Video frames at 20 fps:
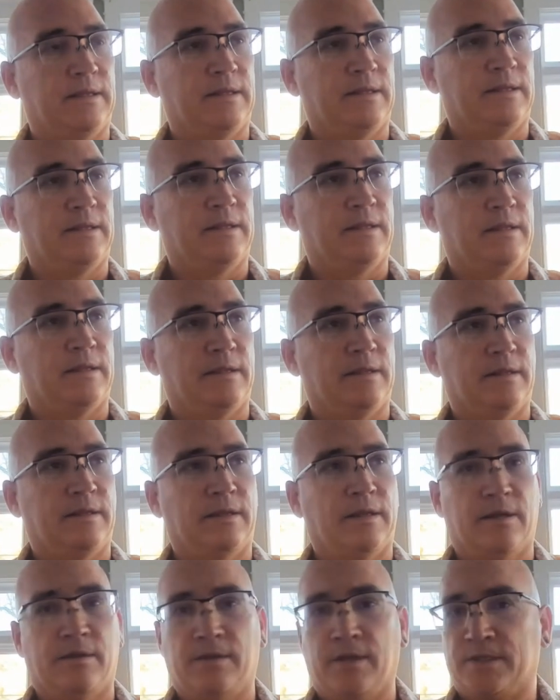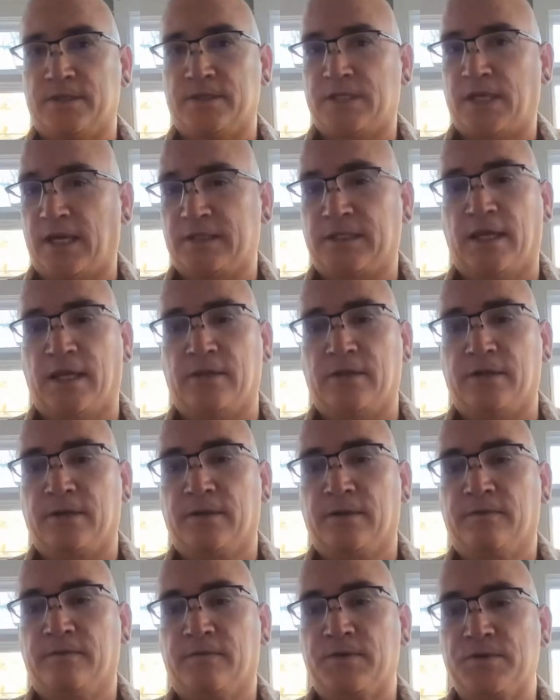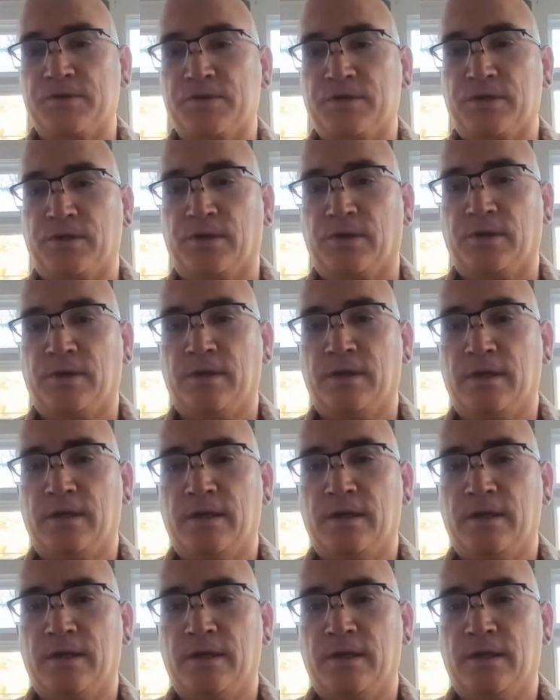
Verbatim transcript: th- they're they're tied together for sure.